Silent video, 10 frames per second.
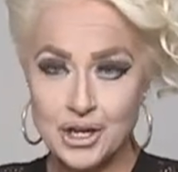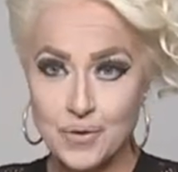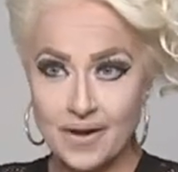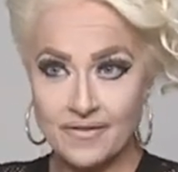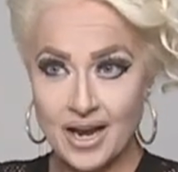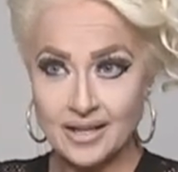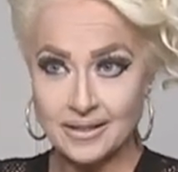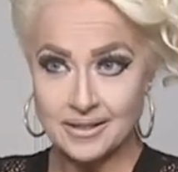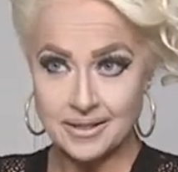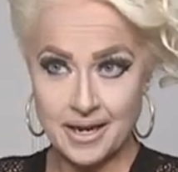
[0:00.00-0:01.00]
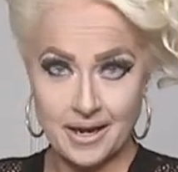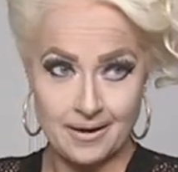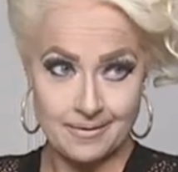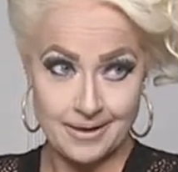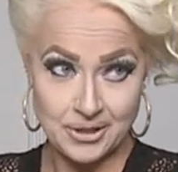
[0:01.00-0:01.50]
You have got to see
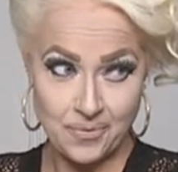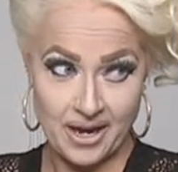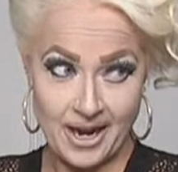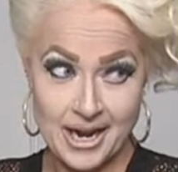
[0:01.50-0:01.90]
this ring.